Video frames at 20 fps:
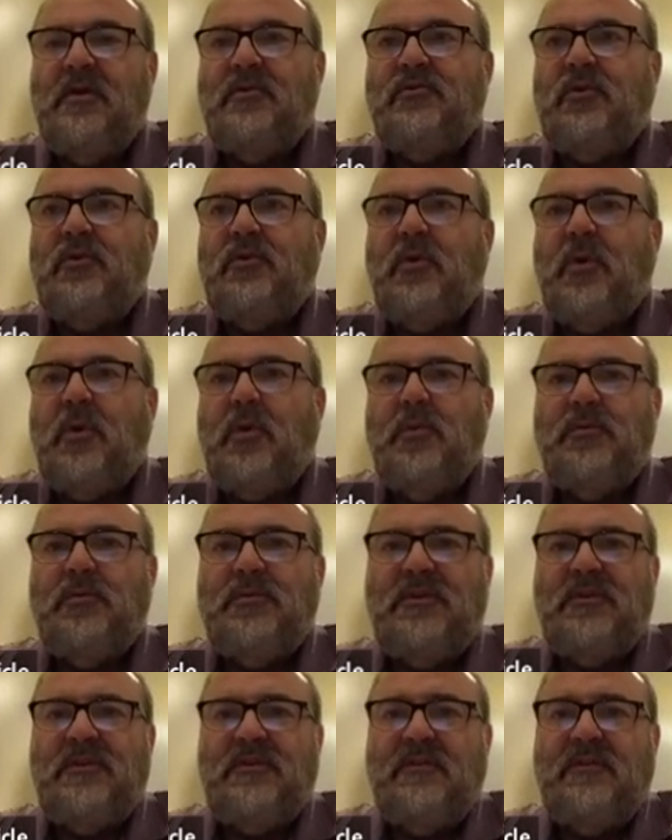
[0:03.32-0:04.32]
So this
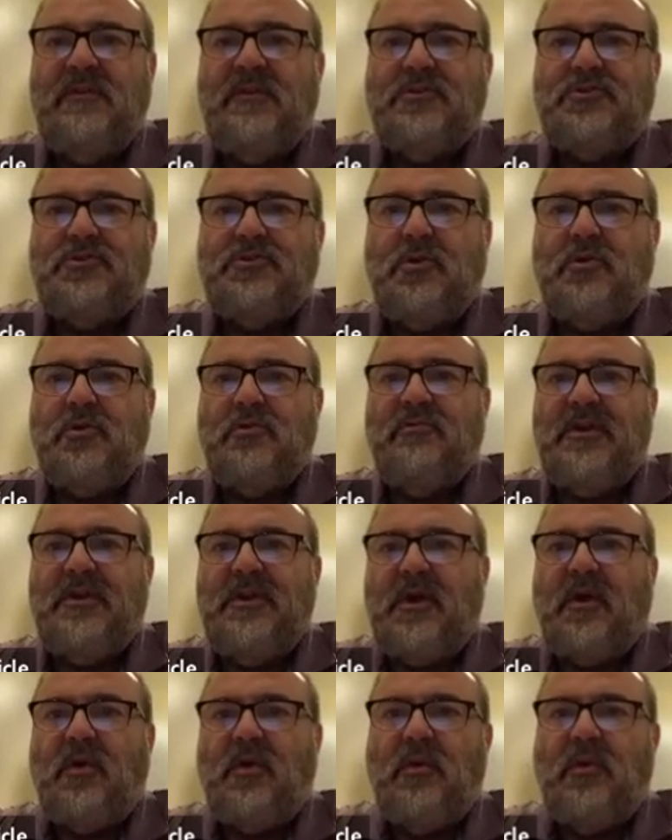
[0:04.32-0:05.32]
is a short
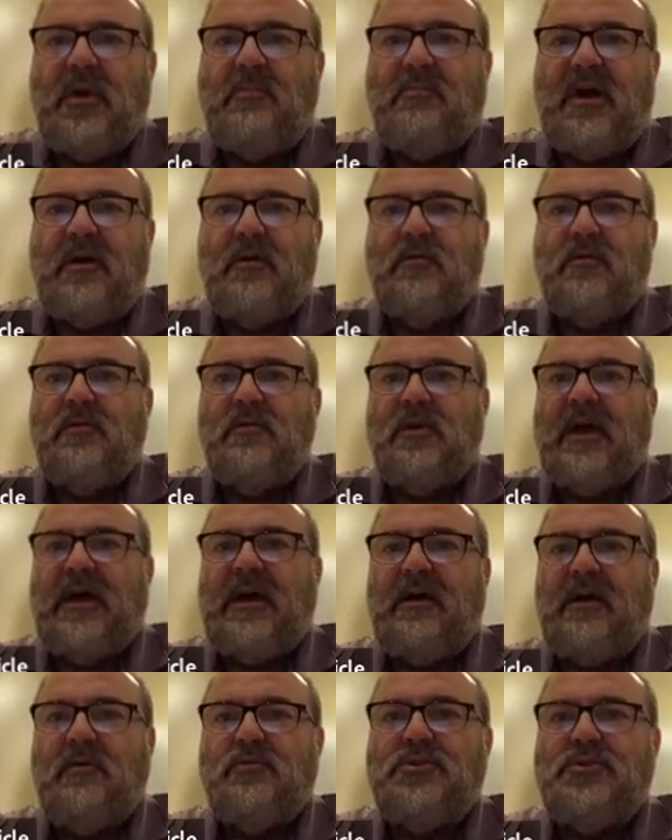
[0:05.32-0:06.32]
video about
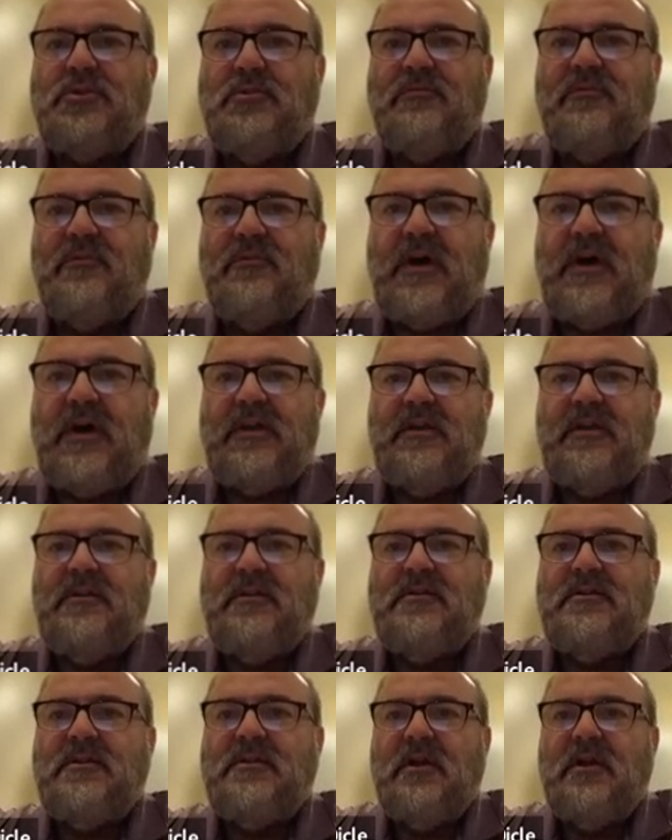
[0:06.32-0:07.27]
how to find